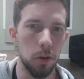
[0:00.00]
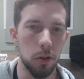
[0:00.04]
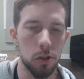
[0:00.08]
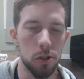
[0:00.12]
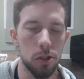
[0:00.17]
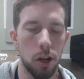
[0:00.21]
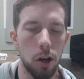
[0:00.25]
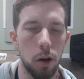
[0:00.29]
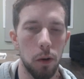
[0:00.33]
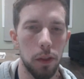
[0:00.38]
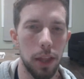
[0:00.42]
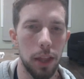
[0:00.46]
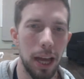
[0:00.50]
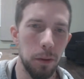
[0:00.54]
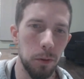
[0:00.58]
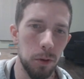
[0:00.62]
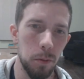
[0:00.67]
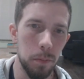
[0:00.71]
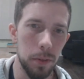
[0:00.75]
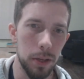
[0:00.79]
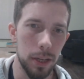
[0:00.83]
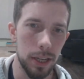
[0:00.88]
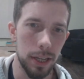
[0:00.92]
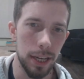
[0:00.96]
So that
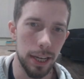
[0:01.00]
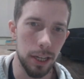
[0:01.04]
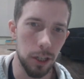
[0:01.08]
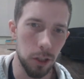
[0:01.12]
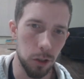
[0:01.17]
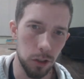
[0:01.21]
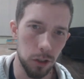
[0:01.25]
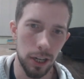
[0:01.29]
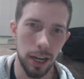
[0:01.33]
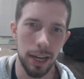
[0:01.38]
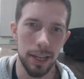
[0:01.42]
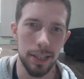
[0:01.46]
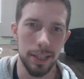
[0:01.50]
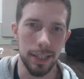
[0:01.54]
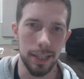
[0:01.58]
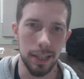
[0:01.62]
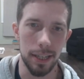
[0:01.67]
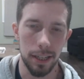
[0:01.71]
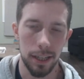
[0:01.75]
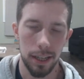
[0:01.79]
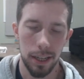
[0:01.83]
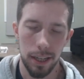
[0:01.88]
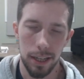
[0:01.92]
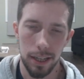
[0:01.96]
would be a good idea.